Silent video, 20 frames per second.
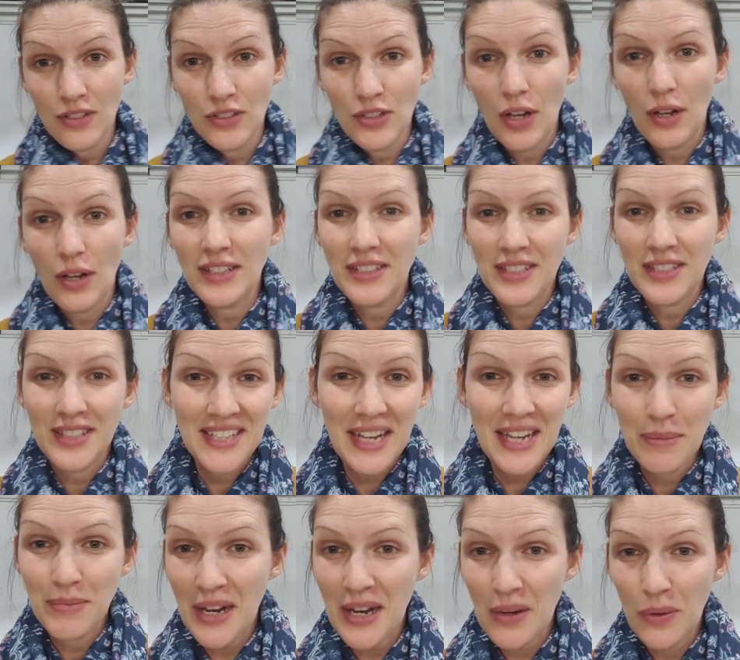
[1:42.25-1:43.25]
So it's the
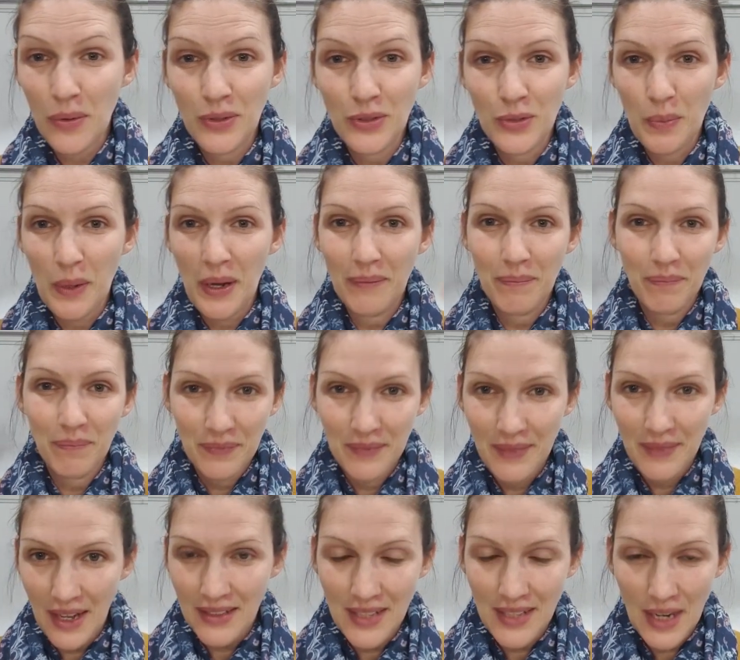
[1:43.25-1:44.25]
same 10 oils, but
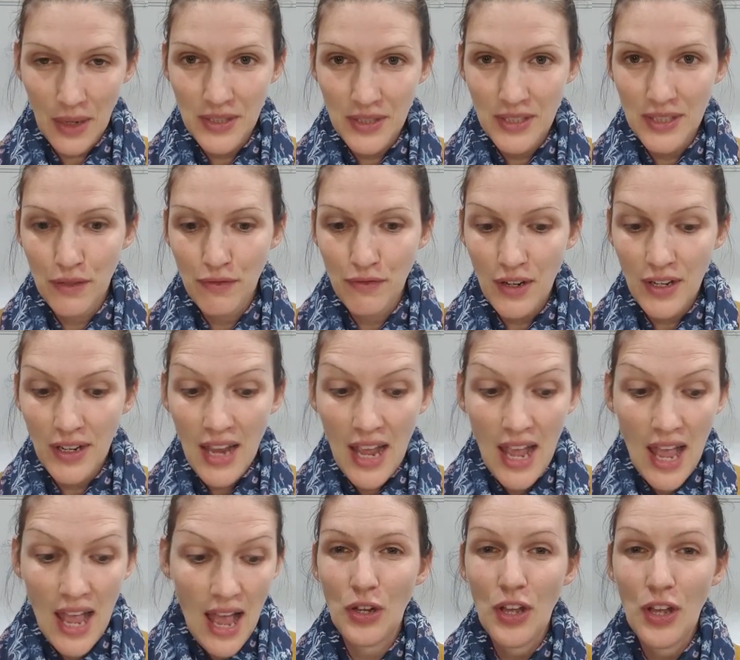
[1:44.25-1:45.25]
that's how it's different.
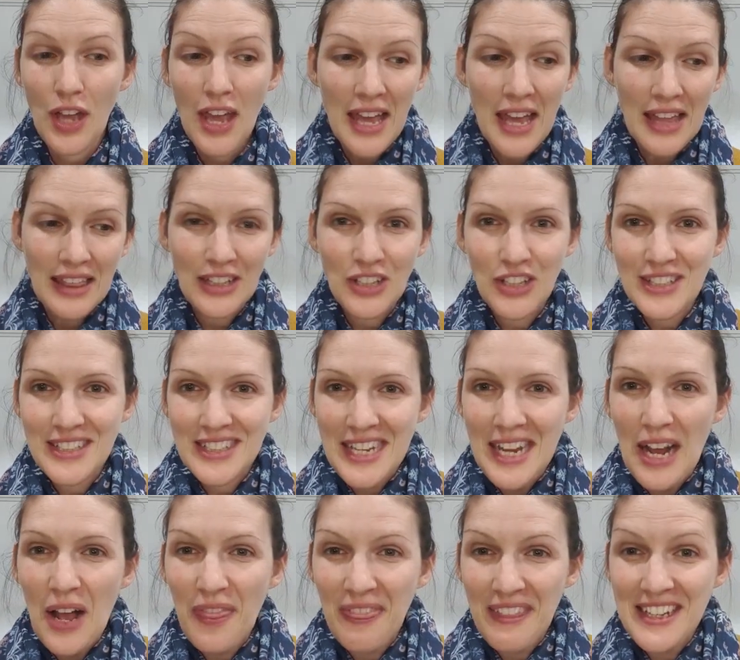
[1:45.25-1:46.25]
So you can see
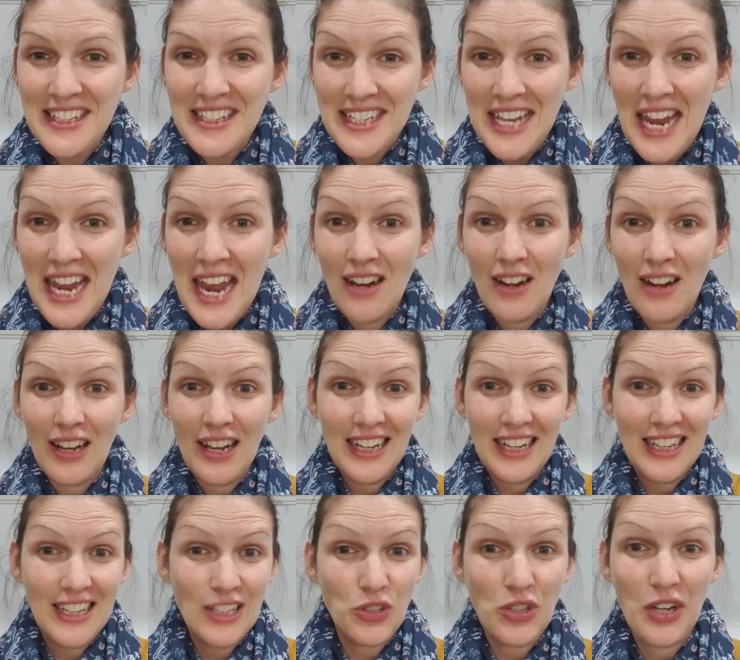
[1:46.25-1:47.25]
how these 10 are like
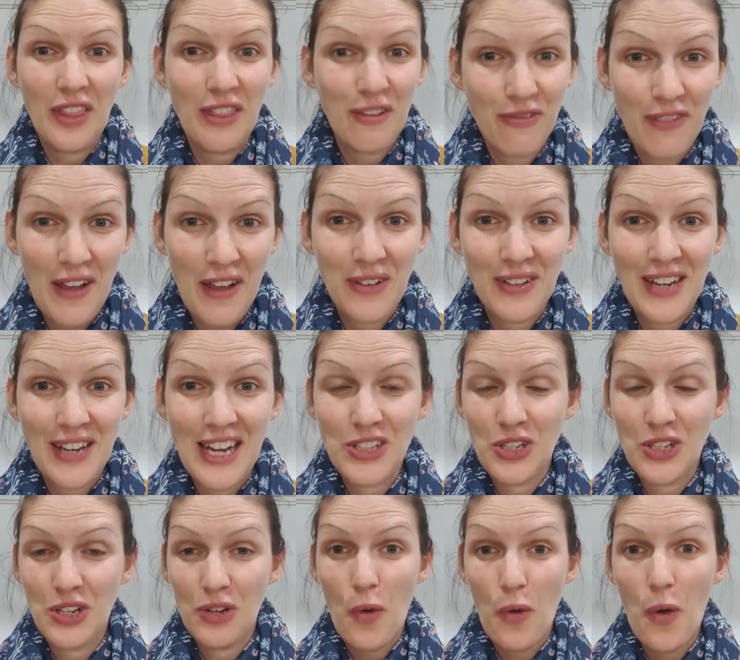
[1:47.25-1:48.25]
literally like the
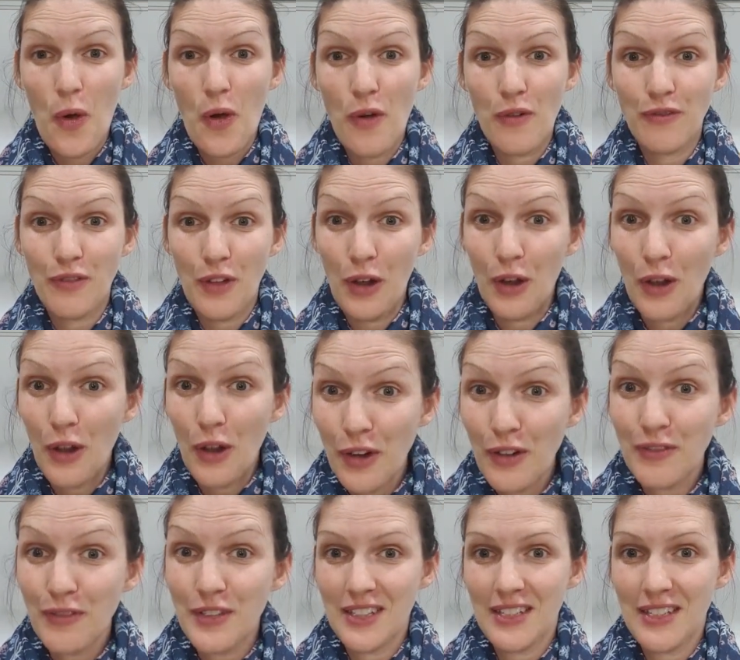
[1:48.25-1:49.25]
foundation of a lot
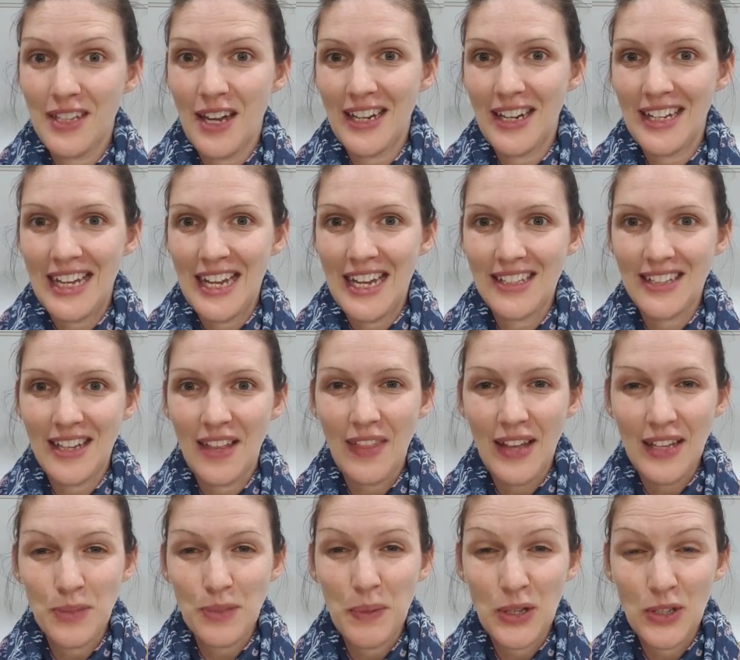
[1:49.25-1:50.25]
of the starter kits, and
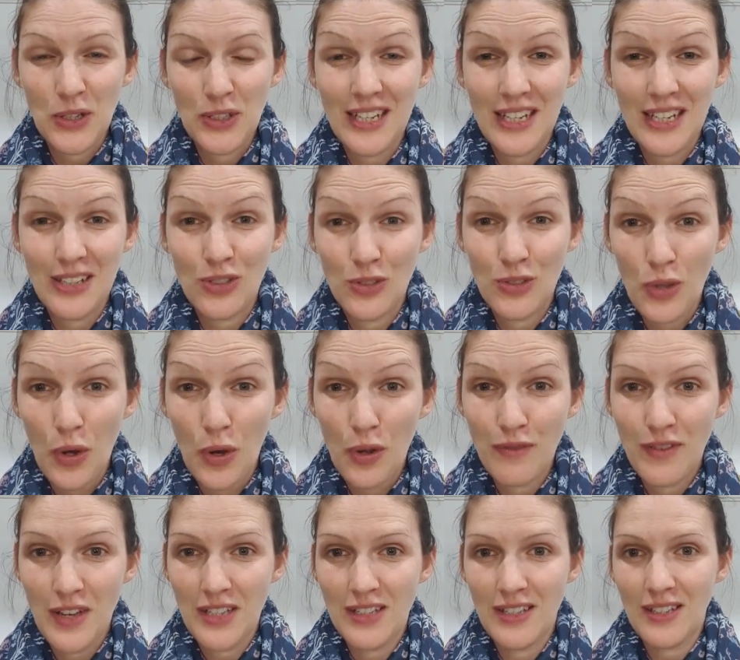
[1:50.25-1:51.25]
that's because they're so
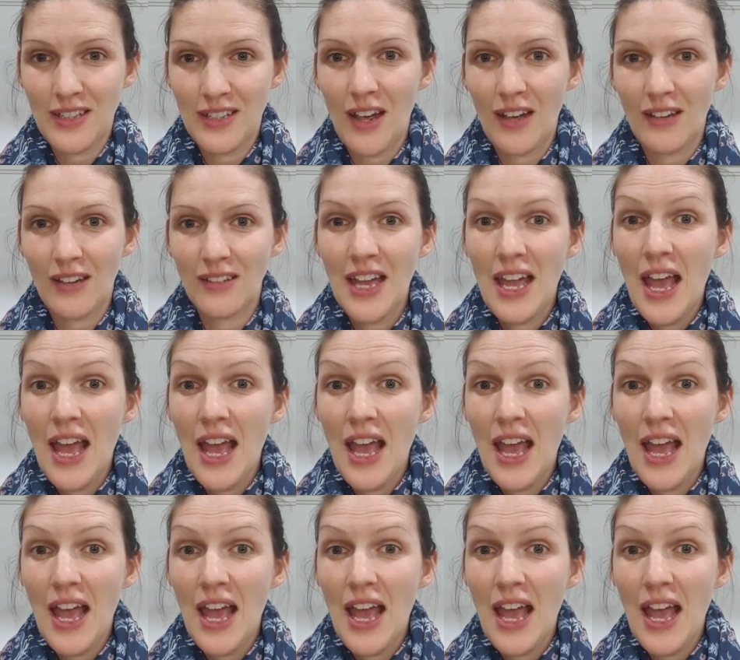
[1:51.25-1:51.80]
versatile.